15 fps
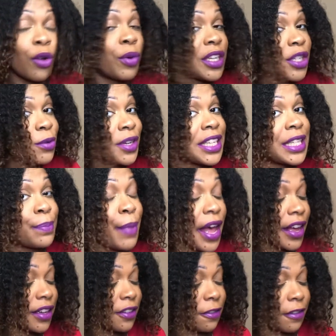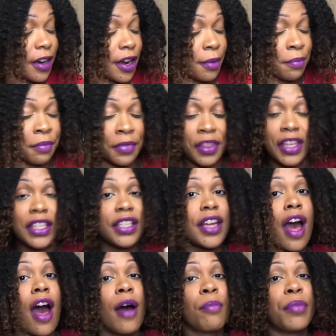what to expect from this
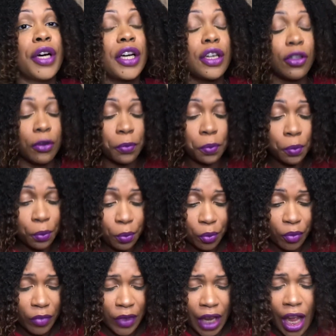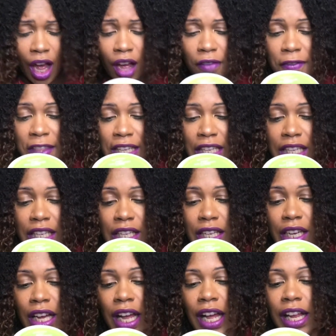combo of
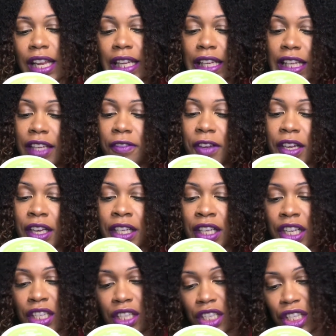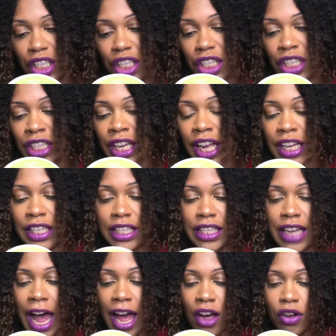the leave-in condition and
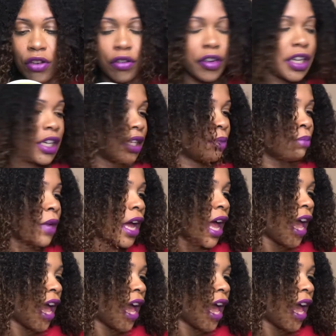style cream